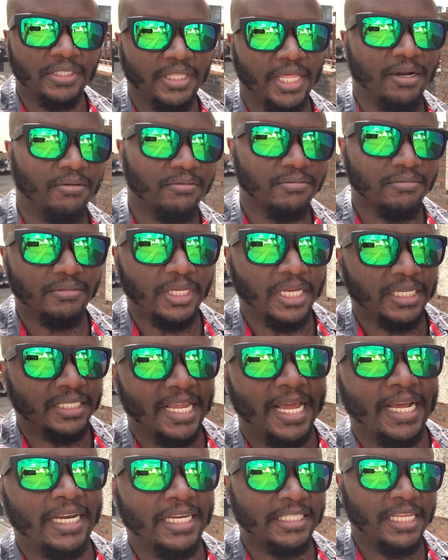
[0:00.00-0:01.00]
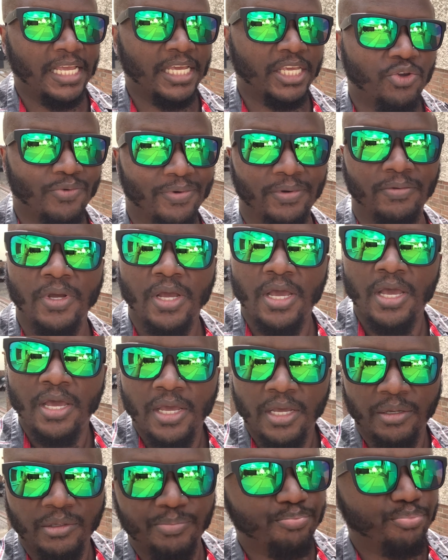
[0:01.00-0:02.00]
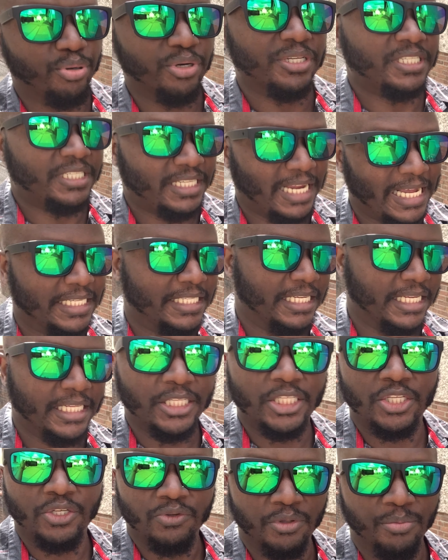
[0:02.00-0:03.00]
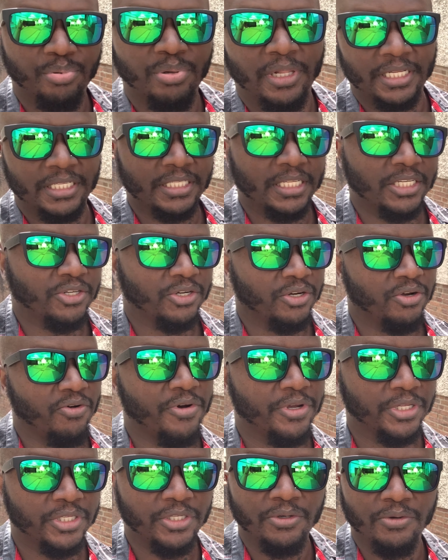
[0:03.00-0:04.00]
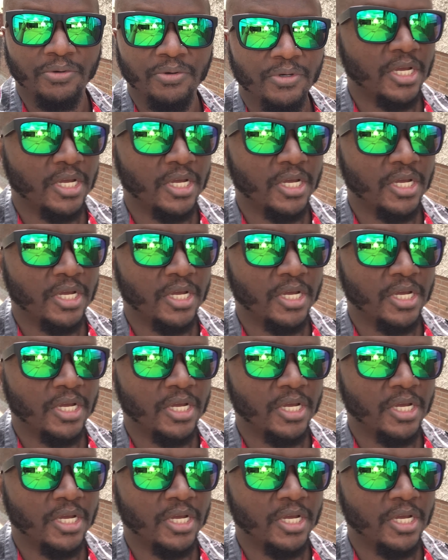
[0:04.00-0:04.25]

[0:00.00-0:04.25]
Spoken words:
They don't exactly take you precisely to the place that you're going to.